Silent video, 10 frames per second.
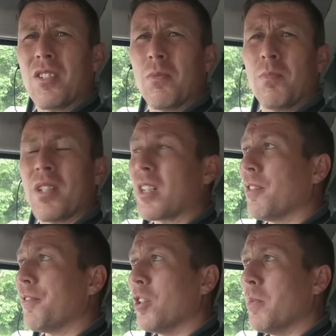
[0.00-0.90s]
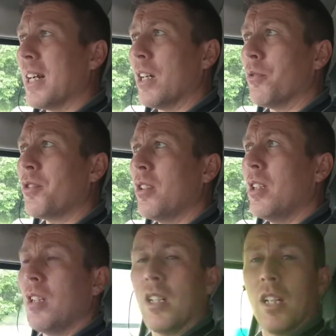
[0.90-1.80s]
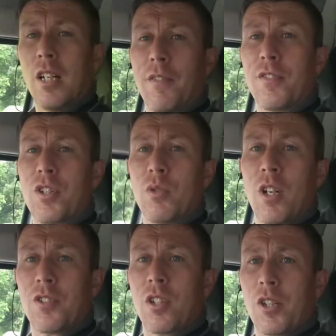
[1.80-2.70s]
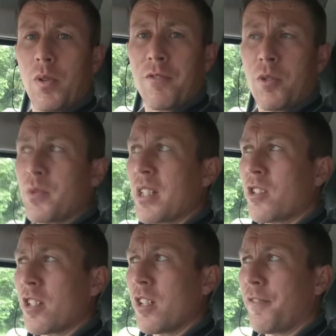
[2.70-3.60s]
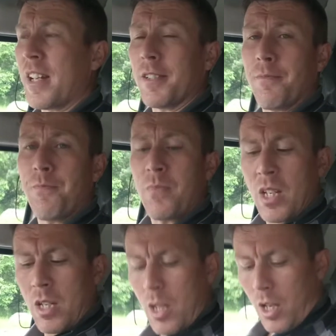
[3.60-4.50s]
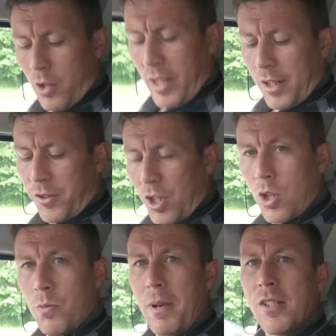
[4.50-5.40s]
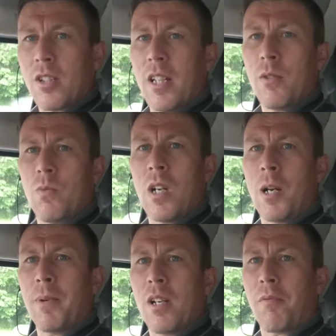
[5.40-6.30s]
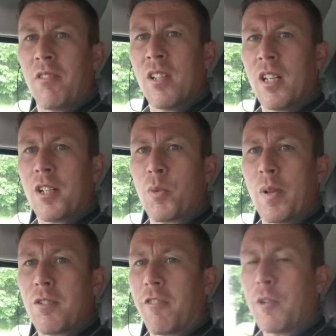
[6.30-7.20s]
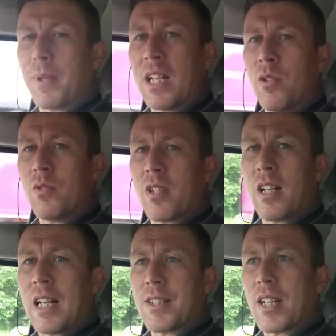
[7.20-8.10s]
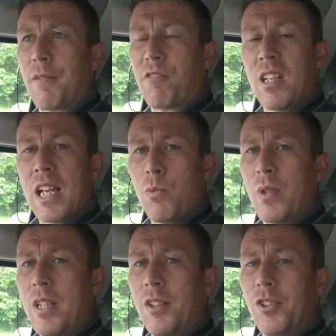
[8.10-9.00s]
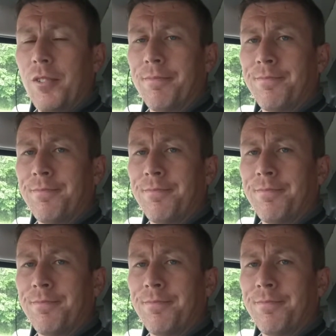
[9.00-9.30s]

particularly film a house for too long, so that's why I've jumped into the van. Okay, so basically I'll be offering £23 at every 8 weeks.